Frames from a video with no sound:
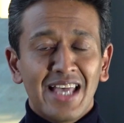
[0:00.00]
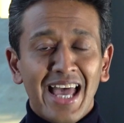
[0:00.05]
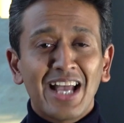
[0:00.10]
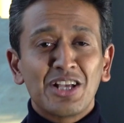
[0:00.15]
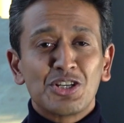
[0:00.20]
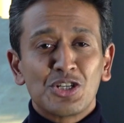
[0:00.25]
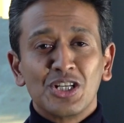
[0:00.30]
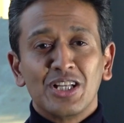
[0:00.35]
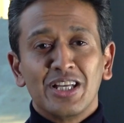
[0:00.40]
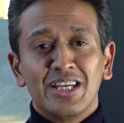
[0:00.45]

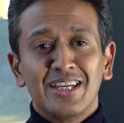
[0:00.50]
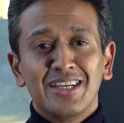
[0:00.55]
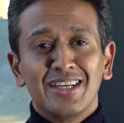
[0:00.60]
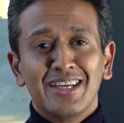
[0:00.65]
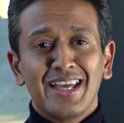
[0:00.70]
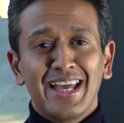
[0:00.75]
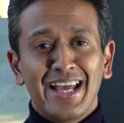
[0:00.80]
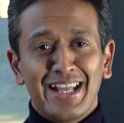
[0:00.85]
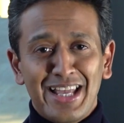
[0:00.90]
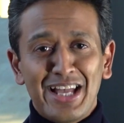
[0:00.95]
actually
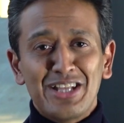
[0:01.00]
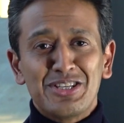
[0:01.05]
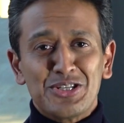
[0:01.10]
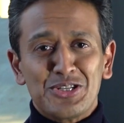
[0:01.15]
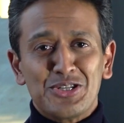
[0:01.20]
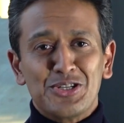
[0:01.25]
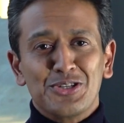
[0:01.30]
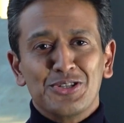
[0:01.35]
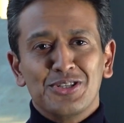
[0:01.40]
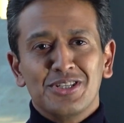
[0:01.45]
an
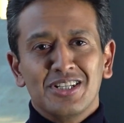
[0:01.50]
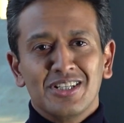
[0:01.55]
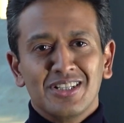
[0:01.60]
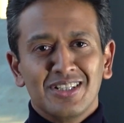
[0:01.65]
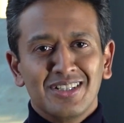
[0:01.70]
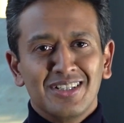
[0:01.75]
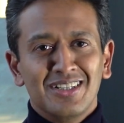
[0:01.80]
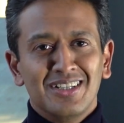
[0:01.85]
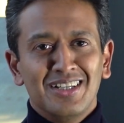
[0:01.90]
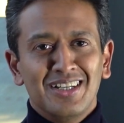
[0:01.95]
attitude.
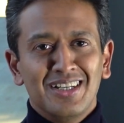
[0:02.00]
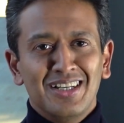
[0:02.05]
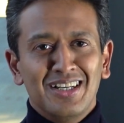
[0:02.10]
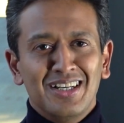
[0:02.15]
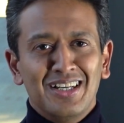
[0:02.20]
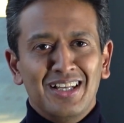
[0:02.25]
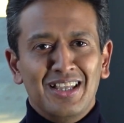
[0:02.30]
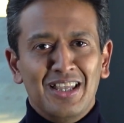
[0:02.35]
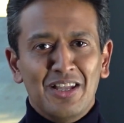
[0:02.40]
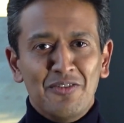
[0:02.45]

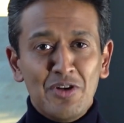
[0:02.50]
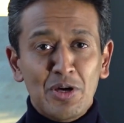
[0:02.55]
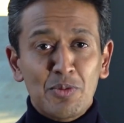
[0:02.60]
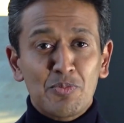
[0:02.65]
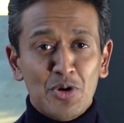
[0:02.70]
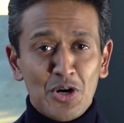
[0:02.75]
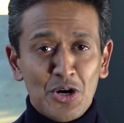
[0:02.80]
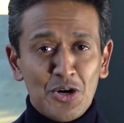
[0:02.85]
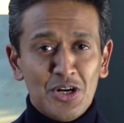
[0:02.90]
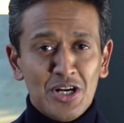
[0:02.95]
Living
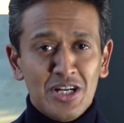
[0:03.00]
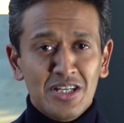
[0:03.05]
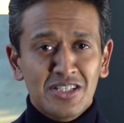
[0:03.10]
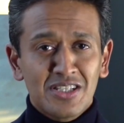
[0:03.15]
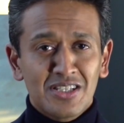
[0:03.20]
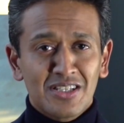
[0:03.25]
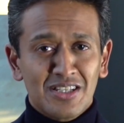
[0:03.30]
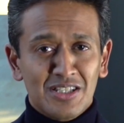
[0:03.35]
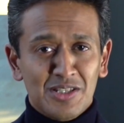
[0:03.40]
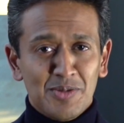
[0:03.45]

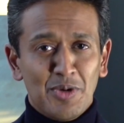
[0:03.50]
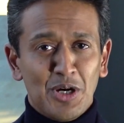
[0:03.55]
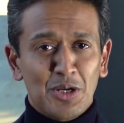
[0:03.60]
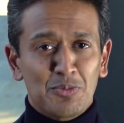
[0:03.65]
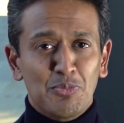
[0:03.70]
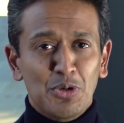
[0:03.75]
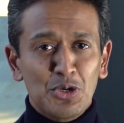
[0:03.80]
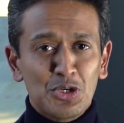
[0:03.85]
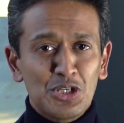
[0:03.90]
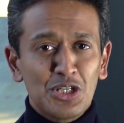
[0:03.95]
progress is
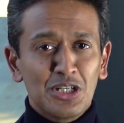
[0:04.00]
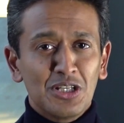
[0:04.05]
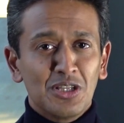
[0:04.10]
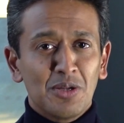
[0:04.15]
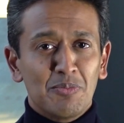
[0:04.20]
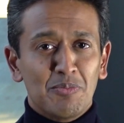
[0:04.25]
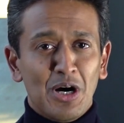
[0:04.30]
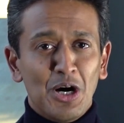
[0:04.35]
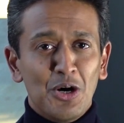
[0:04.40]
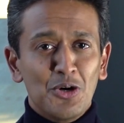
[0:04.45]
about pushing the
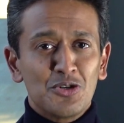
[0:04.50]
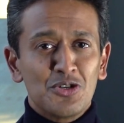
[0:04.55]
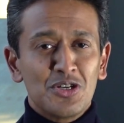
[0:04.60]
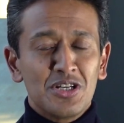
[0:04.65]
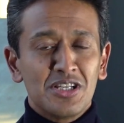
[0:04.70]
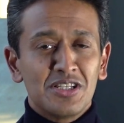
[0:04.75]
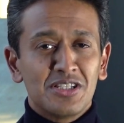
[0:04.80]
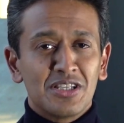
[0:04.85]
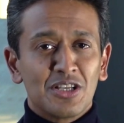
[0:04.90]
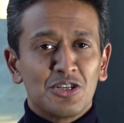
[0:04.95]

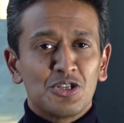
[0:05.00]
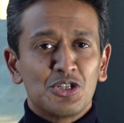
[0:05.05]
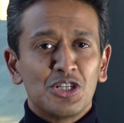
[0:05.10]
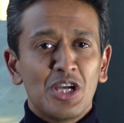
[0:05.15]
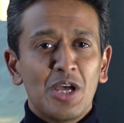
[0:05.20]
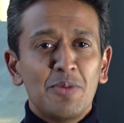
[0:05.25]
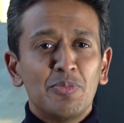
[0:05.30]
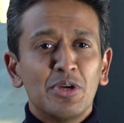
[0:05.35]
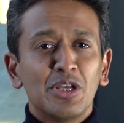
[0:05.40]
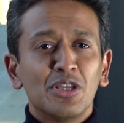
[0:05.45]
boundaries and
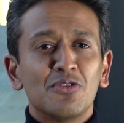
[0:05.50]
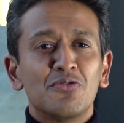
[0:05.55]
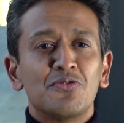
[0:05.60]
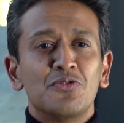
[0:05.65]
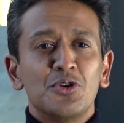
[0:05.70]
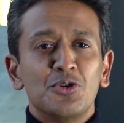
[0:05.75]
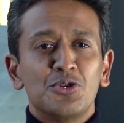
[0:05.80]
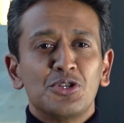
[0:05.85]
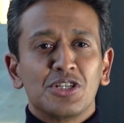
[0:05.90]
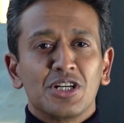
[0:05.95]
shaping the
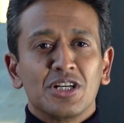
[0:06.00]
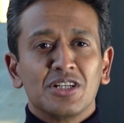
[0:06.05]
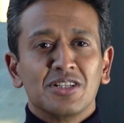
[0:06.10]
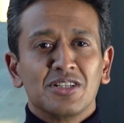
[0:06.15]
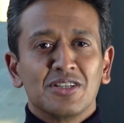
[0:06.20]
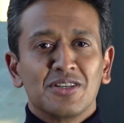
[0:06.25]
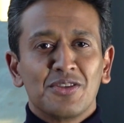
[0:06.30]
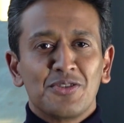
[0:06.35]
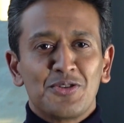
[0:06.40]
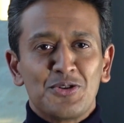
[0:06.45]
future
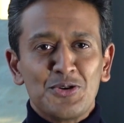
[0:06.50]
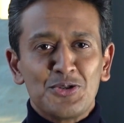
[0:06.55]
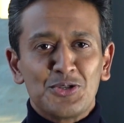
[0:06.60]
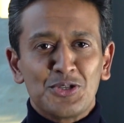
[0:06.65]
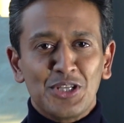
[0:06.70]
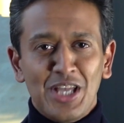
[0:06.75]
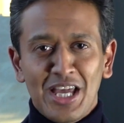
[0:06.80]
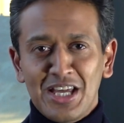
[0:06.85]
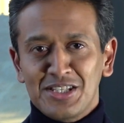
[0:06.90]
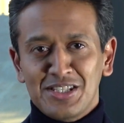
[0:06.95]
through
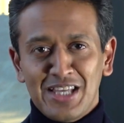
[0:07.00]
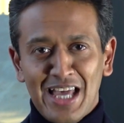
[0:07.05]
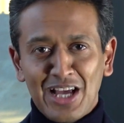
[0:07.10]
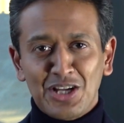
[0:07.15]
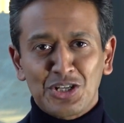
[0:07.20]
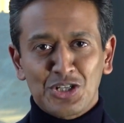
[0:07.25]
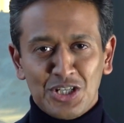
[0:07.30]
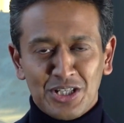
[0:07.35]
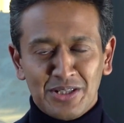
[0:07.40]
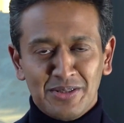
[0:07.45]
today's
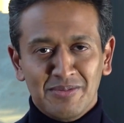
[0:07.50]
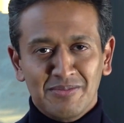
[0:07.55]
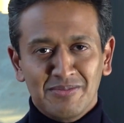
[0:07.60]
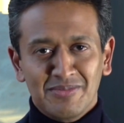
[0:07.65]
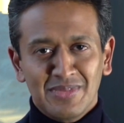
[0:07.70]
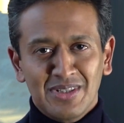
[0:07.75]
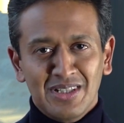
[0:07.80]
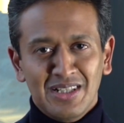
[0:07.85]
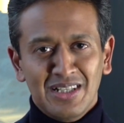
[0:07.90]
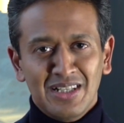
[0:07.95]
action.
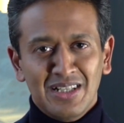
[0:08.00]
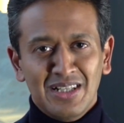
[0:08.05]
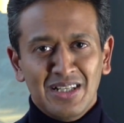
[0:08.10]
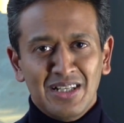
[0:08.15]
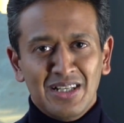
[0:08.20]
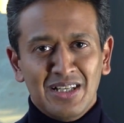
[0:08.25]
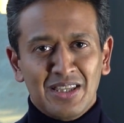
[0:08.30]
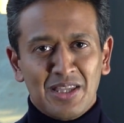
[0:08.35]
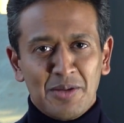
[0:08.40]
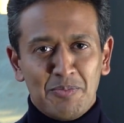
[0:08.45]

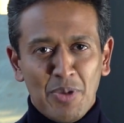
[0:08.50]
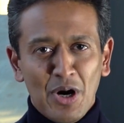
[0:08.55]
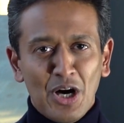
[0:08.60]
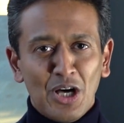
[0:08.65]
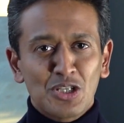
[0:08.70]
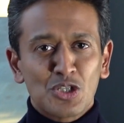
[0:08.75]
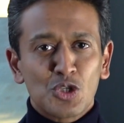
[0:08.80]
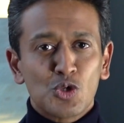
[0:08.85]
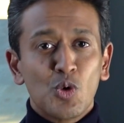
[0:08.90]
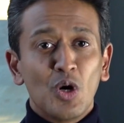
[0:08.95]
The
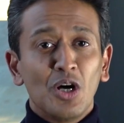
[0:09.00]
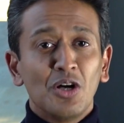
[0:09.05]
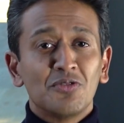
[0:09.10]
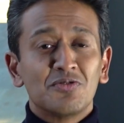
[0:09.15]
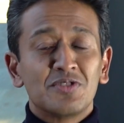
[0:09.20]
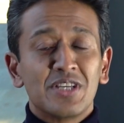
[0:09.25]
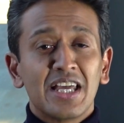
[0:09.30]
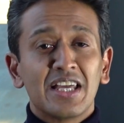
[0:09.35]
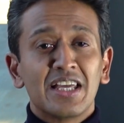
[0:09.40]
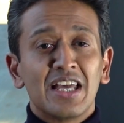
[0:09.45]
past
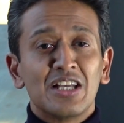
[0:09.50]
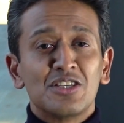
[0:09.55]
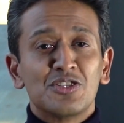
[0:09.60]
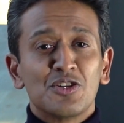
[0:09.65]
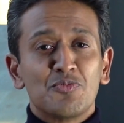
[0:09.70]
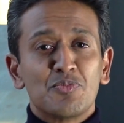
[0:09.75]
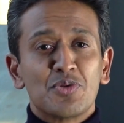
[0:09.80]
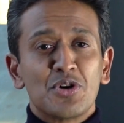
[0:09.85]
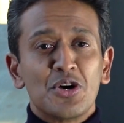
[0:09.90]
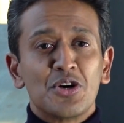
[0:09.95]
12 decades
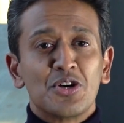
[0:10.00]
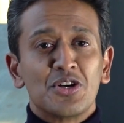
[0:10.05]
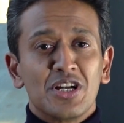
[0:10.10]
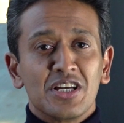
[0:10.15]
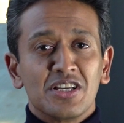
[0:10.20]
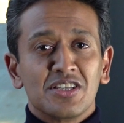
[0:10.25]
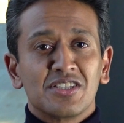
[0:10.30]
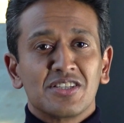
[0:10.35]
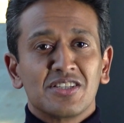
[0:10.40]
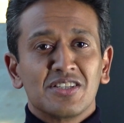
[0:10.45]
of
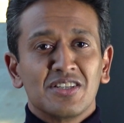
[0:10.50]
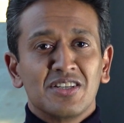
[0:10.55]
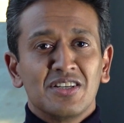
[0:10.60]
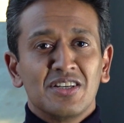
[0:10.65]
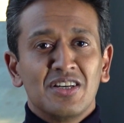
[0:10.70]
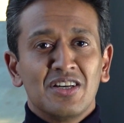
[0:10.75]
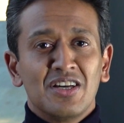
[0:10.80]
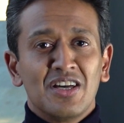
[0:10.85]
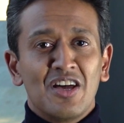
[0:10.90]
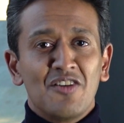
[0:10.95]
progress
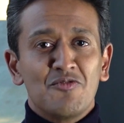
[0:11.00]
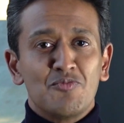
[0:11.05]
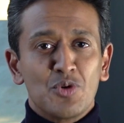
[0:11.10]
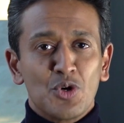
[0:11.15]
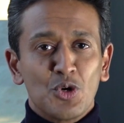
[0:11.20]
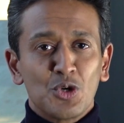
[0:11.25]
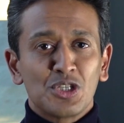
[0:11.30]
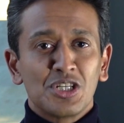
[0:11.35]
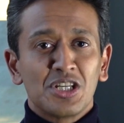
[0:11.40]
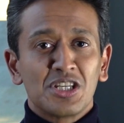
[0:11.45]
have
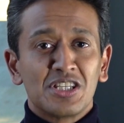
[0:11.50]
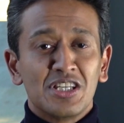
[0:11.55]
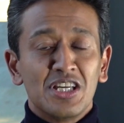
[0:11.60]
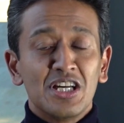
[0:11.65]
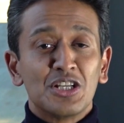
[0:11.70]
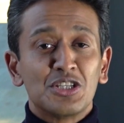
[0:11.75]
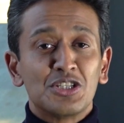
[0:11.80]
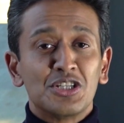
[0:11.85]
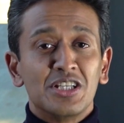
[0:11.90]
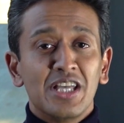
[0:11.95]
brought us
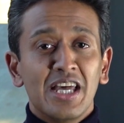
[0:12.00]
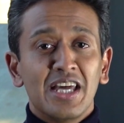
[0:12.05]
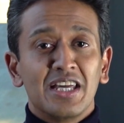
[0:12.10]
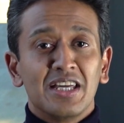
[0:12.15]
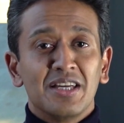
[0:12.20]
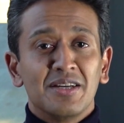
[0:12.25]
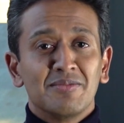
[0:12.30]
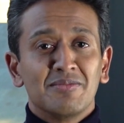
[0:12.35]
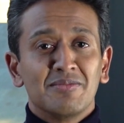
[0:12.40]
here today,